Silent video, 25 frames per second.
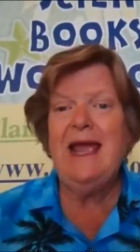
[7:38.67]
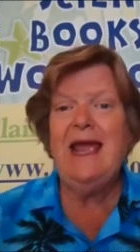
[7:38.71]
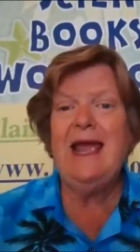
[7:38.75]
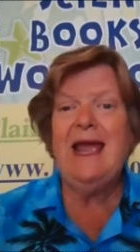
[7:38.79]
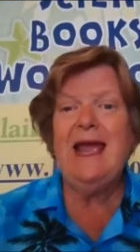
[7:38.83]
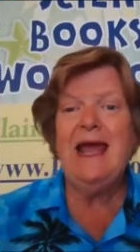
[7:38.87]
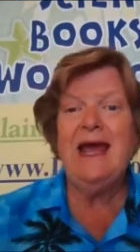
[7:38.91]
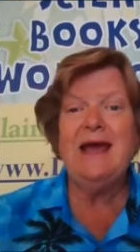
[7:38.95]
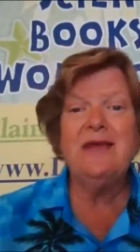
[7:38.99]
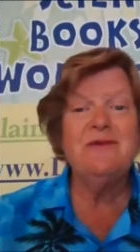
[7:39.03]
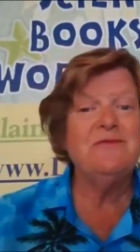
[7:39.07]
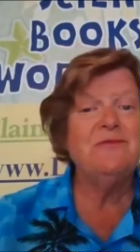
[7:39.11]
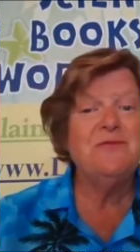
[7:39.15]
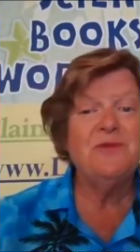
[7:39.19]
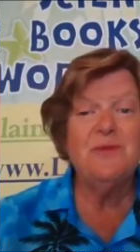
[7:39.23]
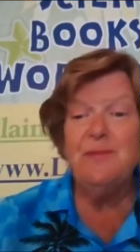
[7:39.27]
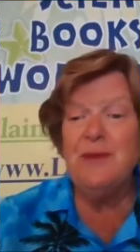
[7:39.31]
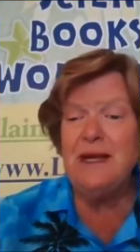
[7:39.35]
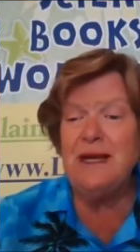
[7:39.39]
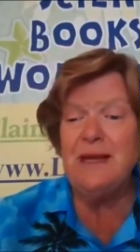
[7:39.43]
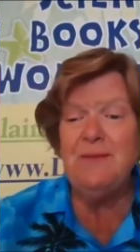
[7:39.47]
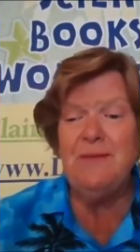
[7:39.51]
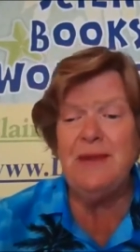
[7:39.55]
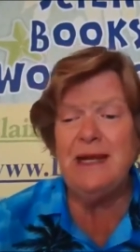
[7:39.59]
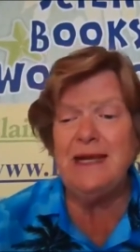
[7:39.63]
And for
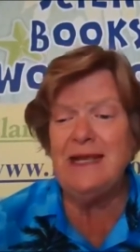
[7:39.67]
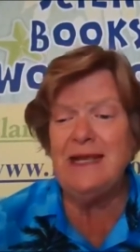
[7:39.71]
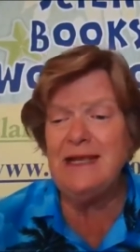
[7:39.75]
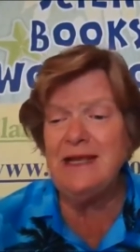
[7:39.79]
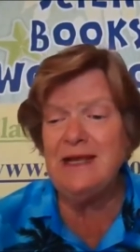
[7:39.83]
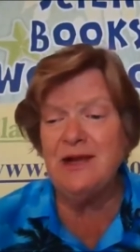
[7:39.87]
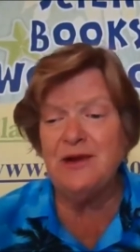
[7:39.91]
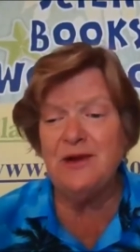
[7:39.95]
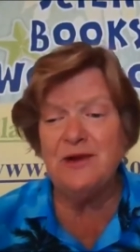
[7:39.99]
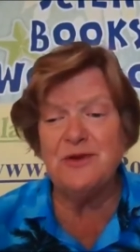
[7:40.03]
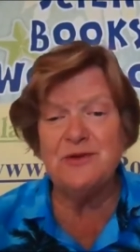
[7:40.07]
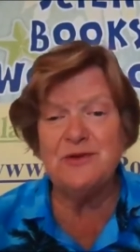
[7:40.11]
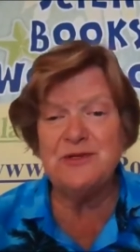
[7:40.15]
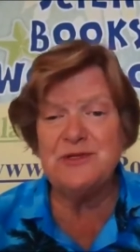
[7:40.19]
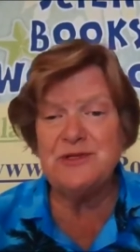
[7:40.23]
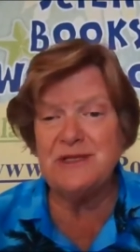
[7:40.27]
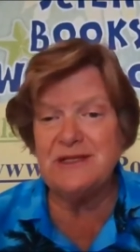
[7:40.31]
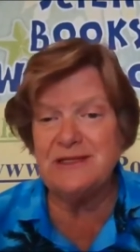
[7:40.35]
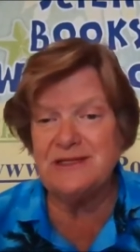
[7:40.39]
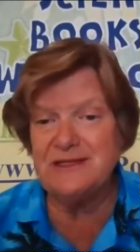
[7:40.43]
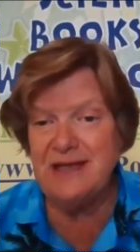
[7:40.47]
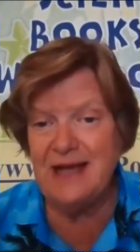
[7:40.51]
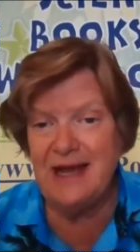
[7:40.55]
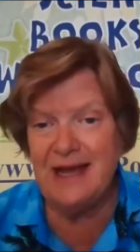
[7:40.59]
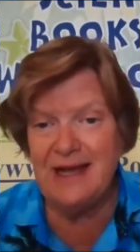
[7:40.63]
many, many
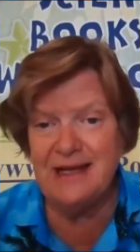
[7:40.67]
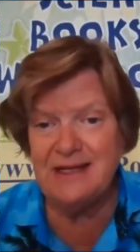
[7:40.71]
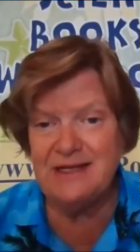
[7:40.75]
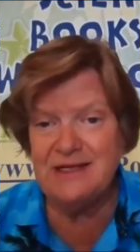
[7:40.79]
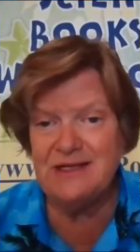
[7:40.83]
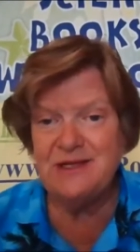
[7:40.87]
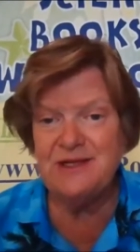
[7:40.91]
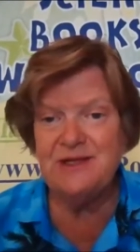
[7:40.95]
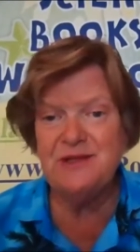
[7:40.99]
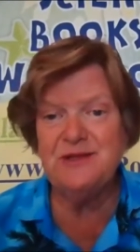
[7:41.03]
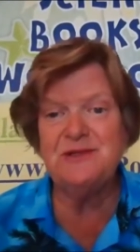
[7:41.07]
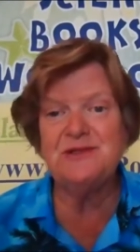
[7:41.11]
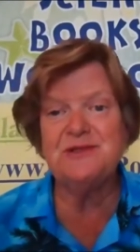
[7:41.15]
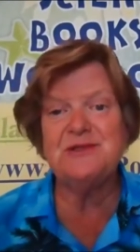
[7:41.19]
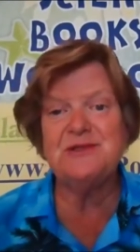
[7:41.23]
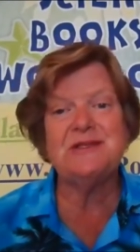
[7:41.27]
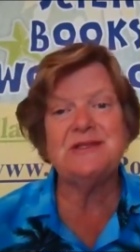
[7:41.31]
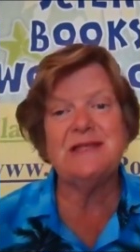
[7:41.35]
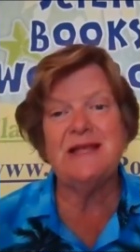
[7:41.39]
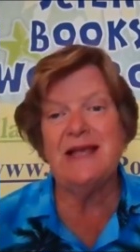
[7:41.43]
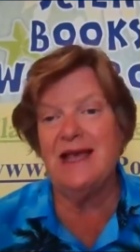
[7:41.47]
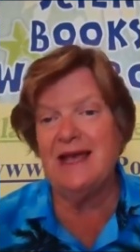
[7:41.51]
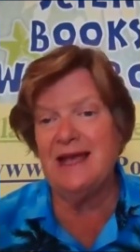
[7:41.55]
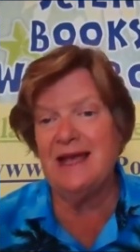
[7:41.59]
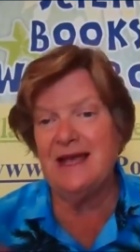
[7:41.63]
years,
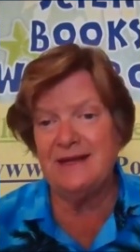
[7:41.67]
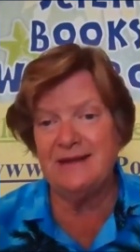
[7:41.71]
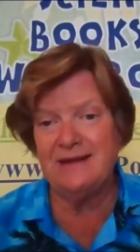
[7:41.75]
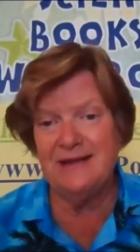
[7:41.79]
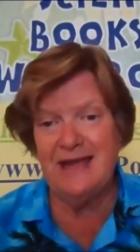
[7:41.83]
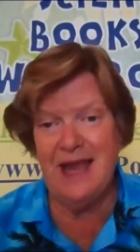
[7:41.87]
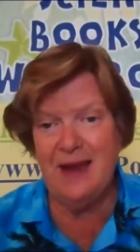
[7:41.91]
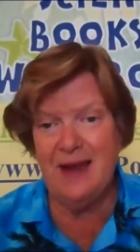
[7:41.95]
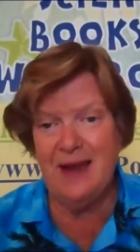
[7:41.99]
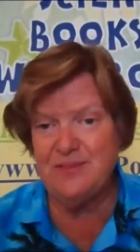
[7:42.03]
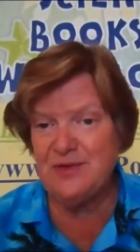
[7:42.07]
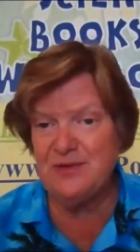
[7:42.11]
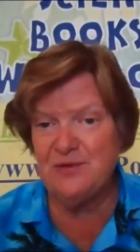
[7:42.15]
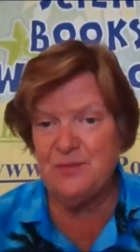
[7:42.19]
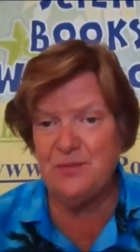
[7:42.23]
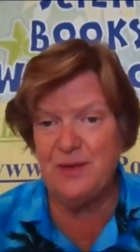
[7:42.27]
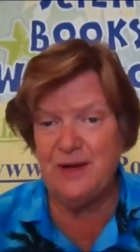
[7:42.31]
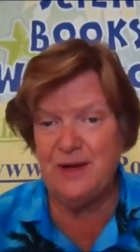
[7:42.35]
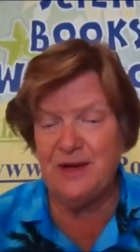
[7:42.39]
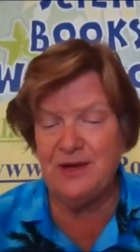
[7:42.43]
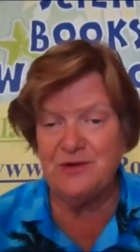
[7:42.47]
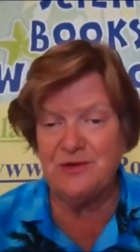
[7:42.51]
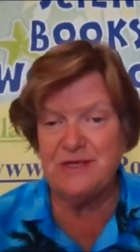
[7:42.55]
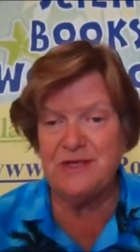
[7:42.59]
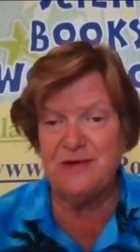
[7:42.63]
scientists and captive
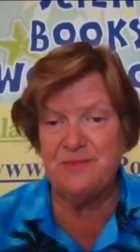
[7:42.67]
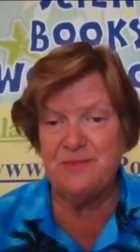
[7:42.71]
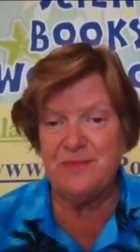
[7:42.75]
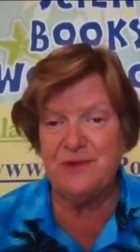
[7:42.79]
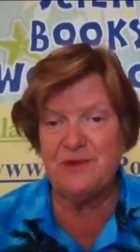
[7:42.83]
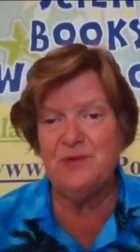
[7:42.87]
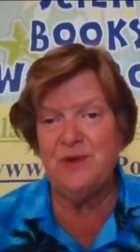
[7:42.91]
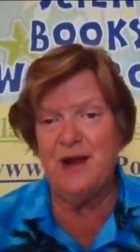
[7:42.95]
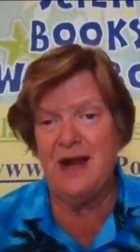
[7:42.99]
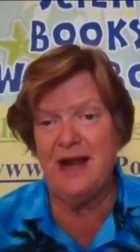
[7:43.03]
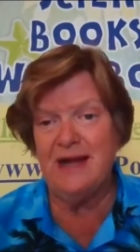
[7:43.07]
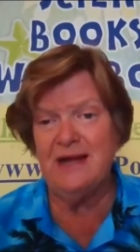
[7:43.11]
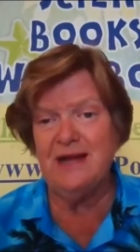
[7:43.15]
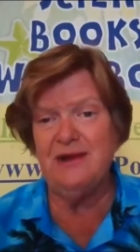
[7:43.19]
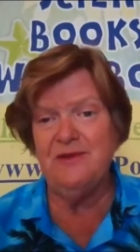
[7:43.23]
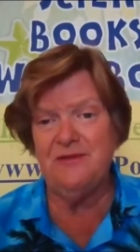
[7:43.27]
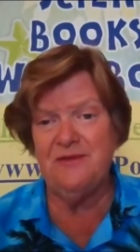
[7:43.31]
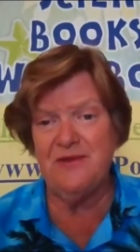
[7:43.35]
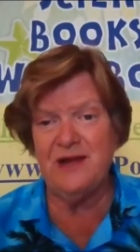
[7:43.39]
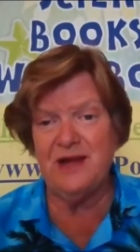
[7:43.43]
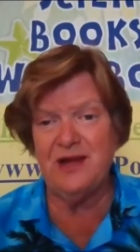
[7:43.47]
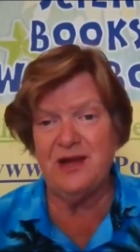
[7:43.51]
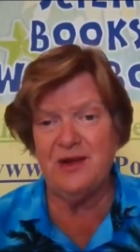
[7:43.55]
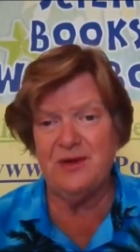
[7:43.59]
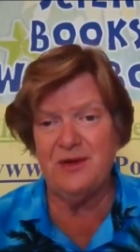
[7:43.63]
breeders have been trying to
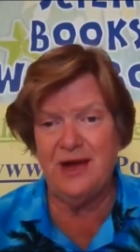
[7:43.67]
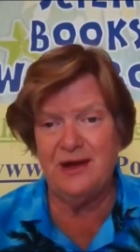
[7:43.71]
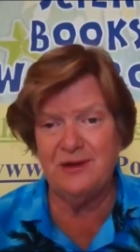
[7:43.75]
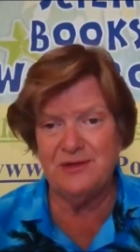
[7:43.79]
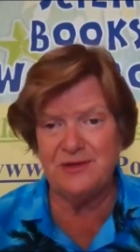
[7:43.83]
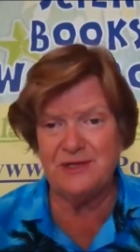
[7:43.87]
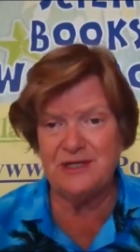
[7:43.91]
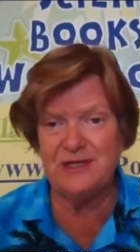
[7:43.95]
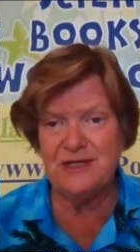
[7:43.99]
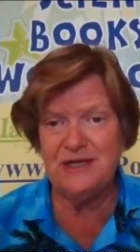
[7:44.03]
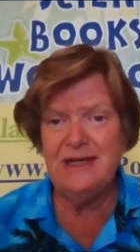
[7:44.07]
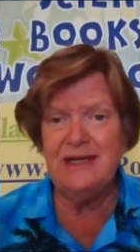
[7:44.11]
figure out